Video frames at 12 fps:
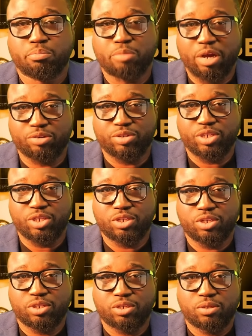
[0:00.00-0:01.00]

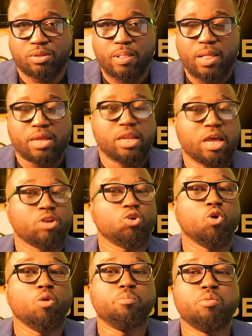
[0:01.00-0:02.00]
marriage.
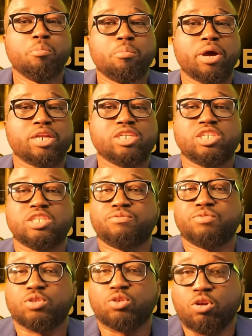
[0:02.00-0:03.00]
Now, open marriage,
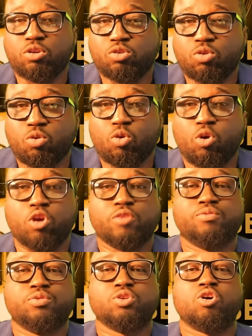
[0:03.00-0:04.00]
if you don't know or
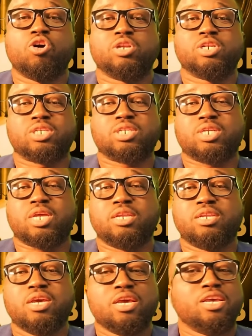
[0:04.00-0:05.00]
if you don't
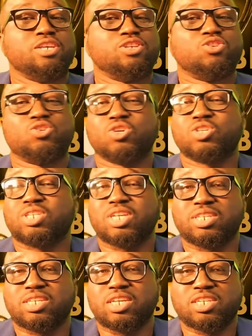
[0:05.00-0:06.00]
understand, is just
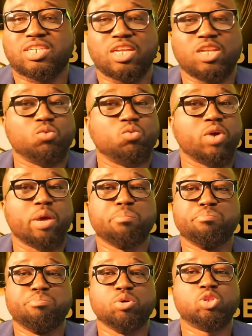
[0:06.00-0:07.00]
essentially where
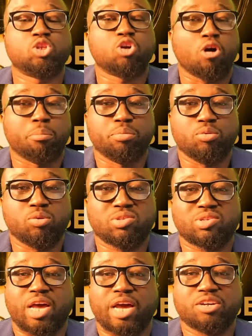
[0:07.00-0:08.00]
both
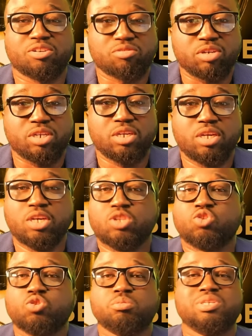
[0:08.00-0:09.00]
couples agree
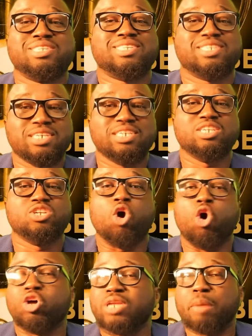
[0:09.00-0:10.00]
to be
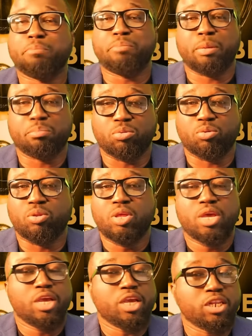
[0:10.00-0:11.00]
seeing other people
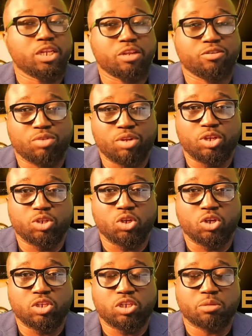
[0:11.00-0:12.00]
in the
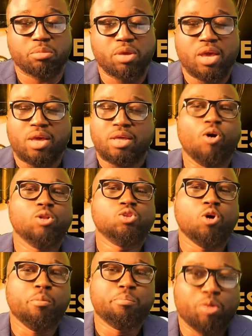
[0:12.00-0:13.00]
relationship.
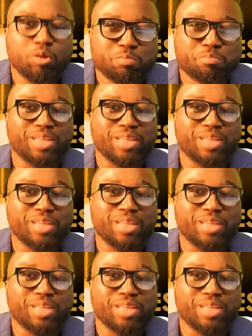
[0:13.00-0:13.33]
Although both